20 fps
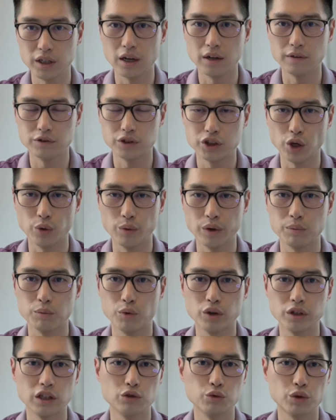of showing
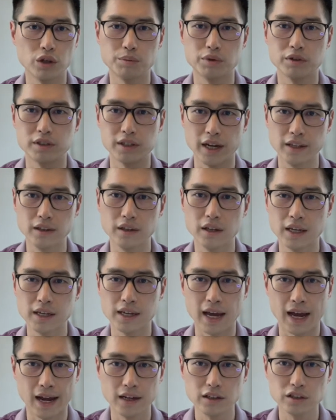more than 20%
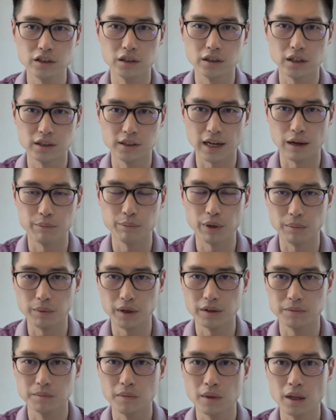cash down
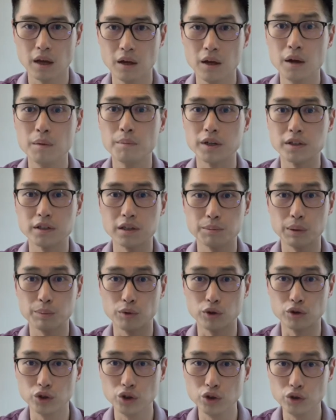payment, but some
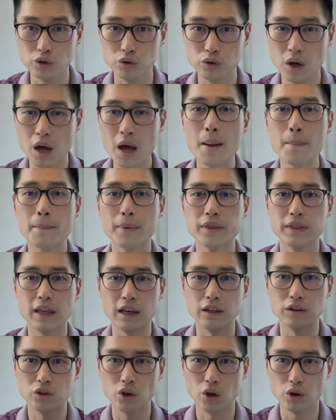people do, but
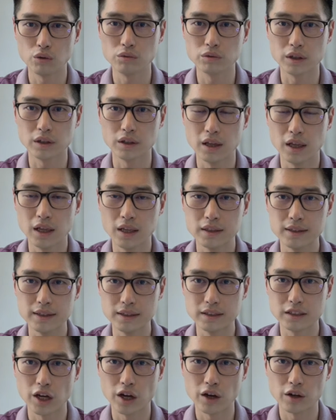they don't
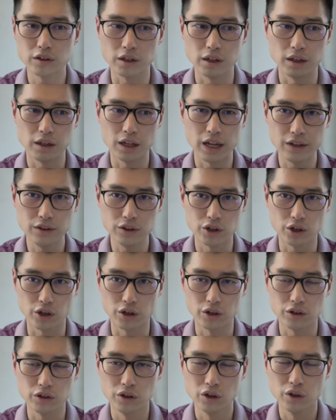tell the
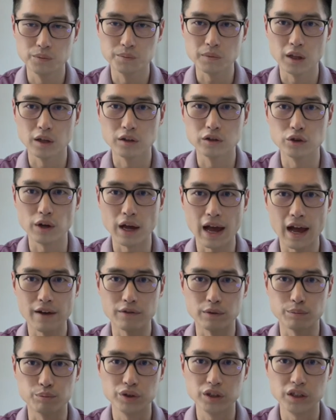lender to
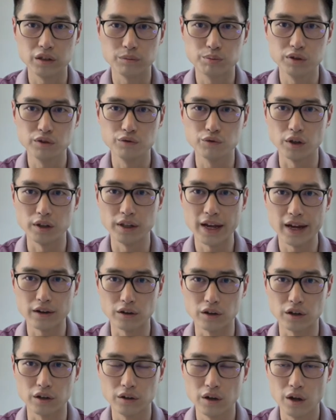have a pre-approval
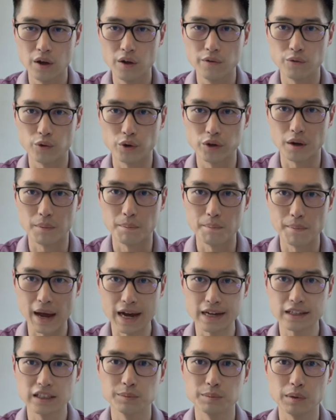letter for the
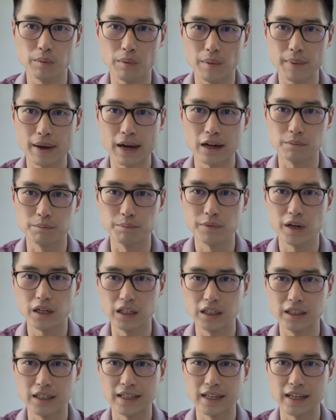maximum amount of
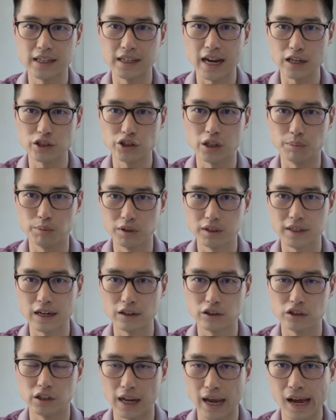money that they can actually put down
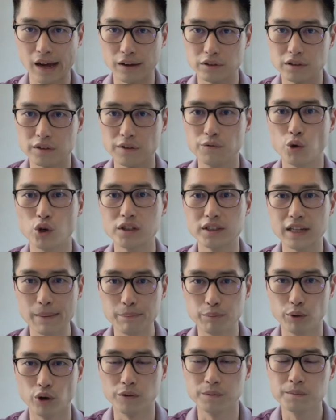into the house. For
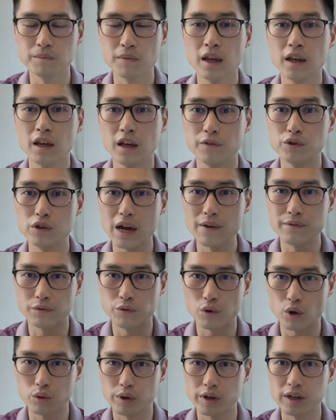example, if you have a
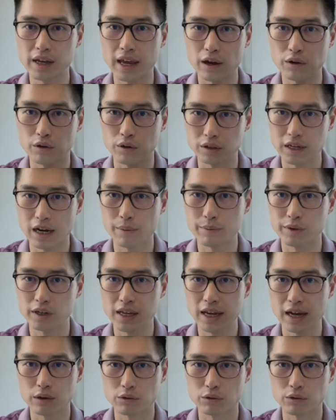401k or retirement account